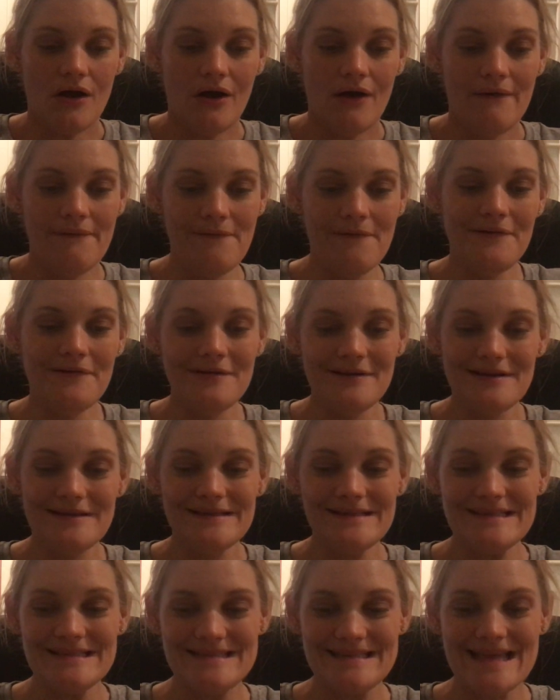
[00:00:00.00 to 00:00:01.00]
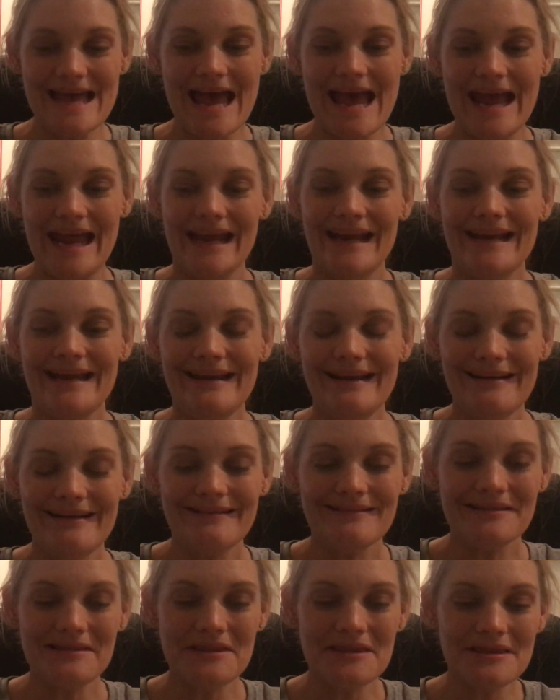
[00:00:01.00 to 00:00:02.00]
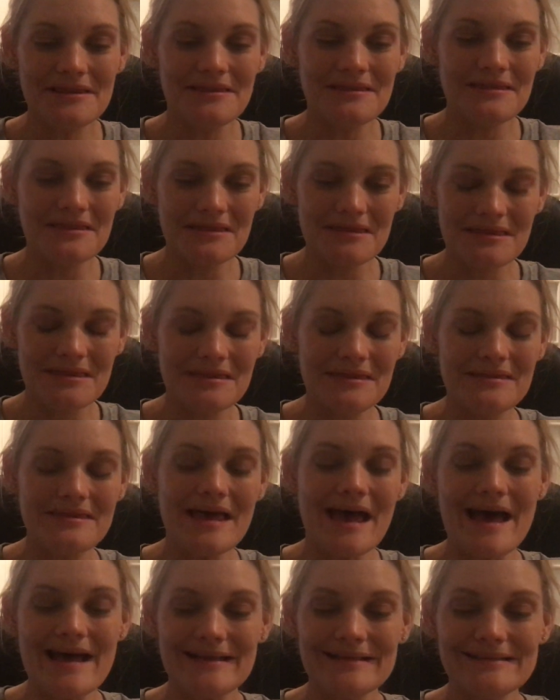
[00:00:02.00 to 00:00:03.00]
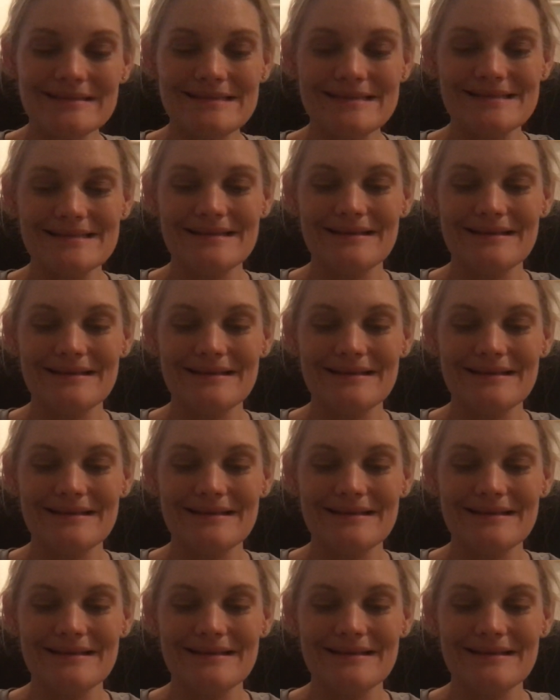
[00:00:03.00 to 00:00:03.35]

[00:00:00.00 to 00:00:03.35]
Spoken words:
I want to say that